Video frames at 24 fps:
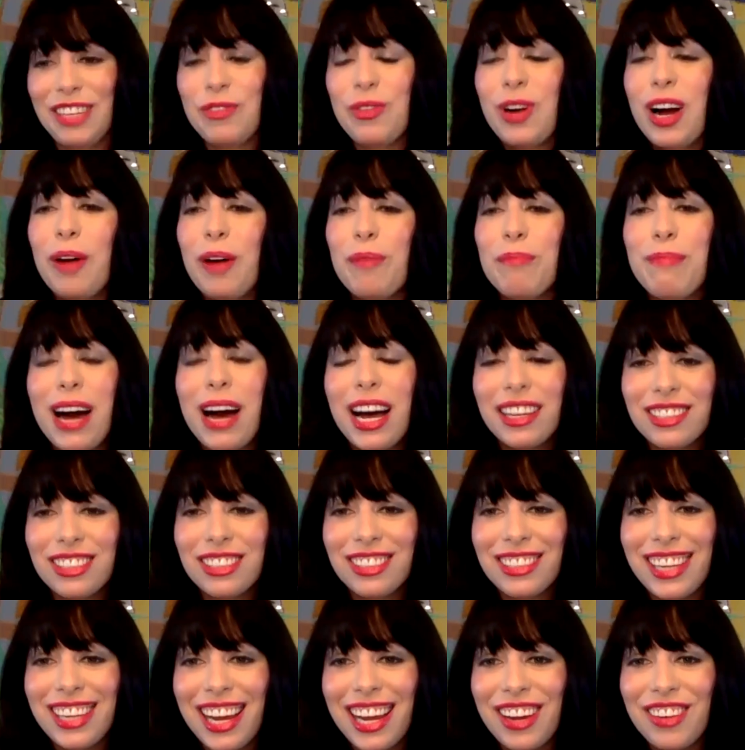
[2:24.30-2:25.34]
Well,
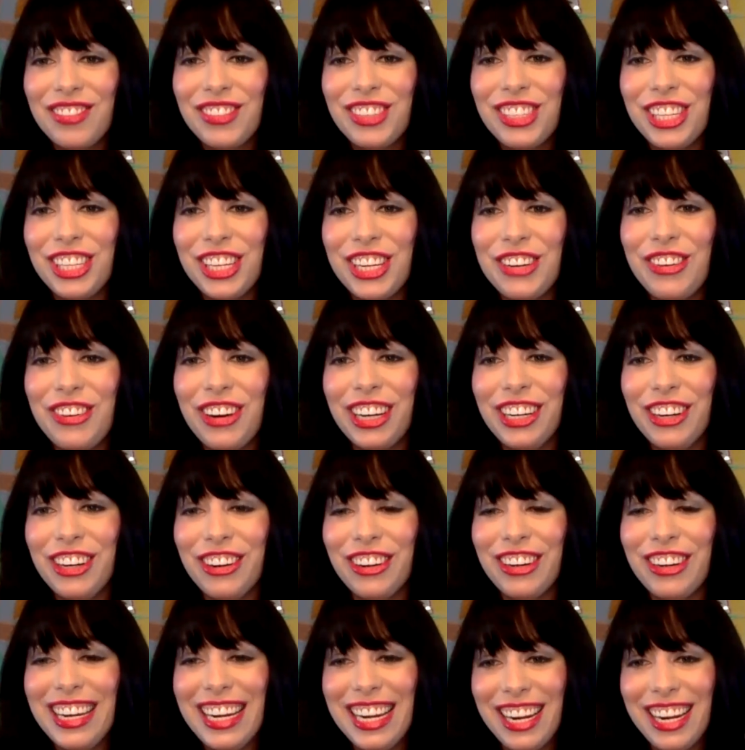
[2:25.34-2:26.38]
mazel tov to you on your
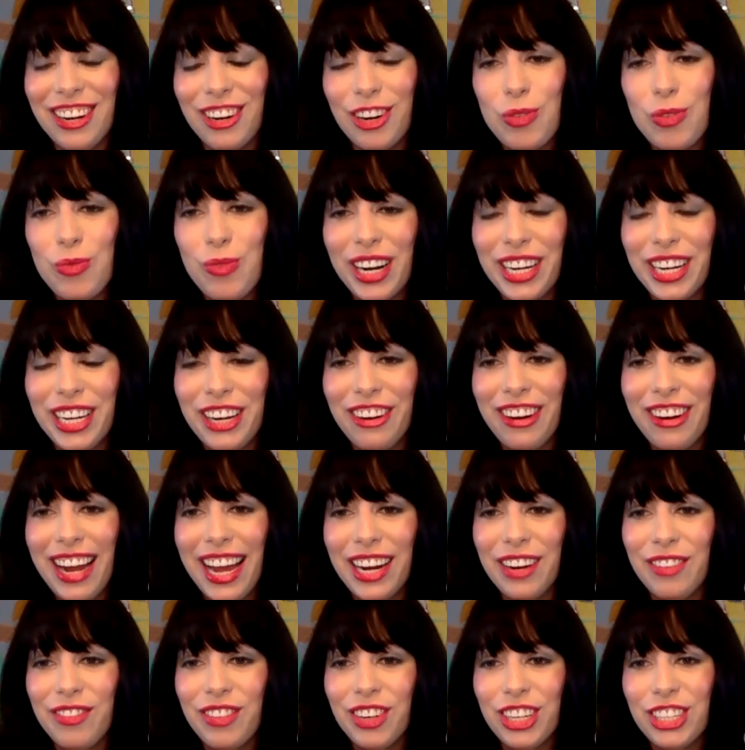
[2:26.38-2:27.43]
near 1-year
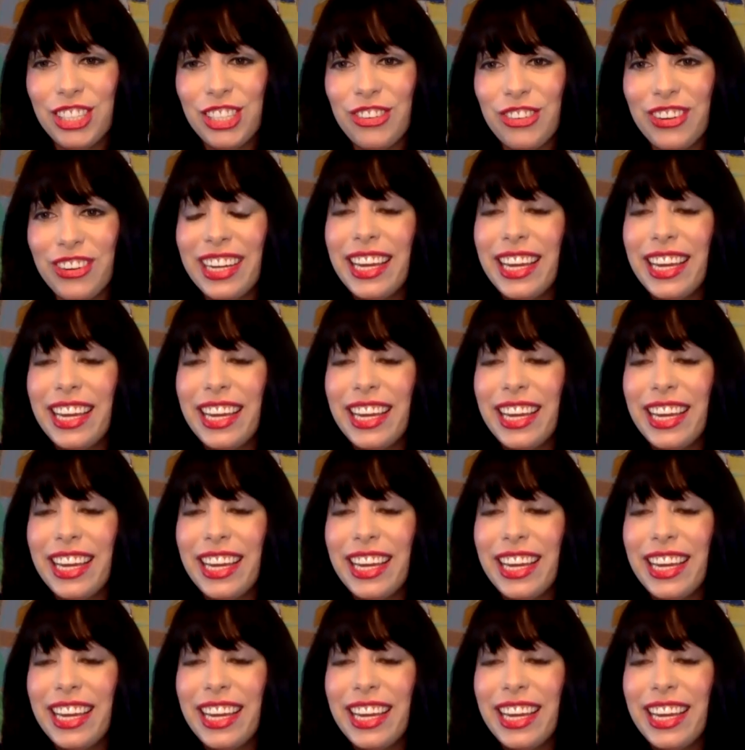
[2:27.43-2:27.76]
anniversary.